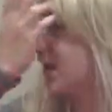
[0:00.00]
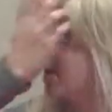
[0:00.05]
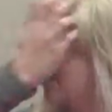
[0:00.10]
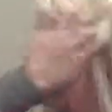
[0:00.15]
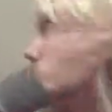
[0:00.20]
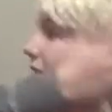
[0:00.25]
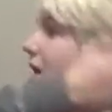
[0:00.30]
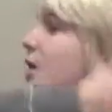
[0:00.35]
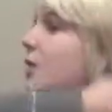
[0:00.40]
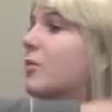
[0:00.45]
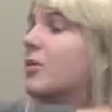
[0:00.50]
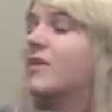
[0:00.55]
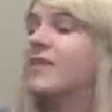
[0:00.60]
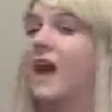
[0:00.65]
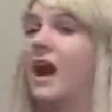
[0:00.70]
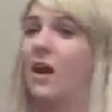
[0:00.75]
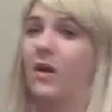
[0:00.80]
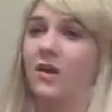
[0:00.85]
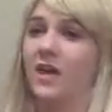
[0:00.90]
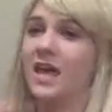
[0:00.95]
Like,
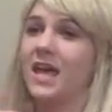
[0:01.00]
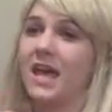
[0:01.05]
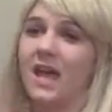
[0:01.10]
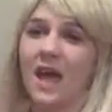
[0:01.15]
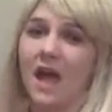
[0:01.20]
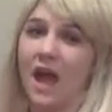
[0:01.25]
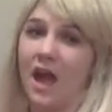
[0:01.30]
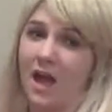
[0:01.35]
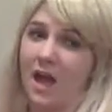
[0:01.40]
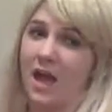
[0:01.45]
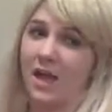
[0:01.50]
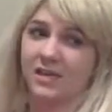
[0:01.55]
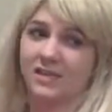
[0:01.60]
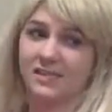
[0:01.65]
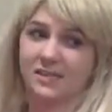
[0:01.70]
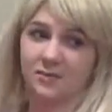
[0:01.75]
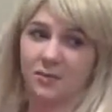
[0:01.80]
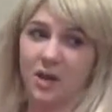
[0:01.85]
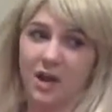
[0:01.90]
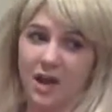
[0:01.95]
without it, I
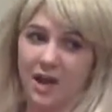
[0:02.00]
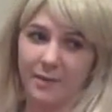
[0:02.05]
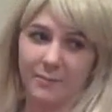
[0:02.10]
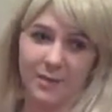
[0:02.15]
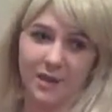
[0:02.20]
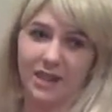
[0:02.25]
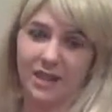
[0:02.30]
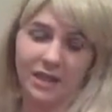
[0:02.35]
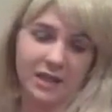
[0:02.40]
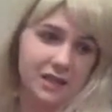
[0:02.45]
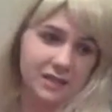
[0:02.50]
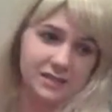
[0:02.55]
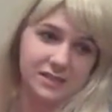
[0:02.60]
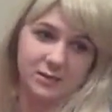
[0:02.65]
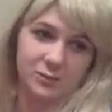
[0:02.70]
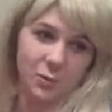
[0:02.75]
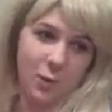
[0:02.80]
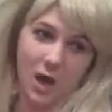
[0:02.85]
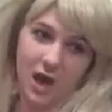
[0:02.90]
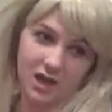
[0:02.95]
swear, I'd be like
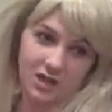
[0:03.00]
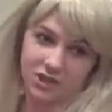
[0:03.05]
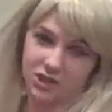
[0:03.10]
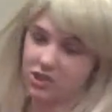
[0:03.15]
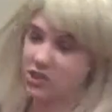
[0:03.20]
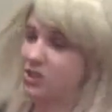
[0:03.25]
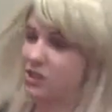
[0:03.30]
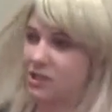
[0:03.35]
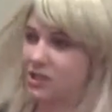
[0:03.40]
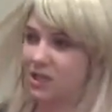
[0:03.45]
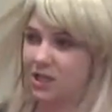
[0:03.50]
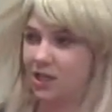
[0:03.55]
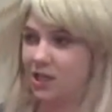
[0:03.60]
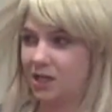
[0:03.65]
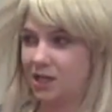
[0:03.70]
squashed.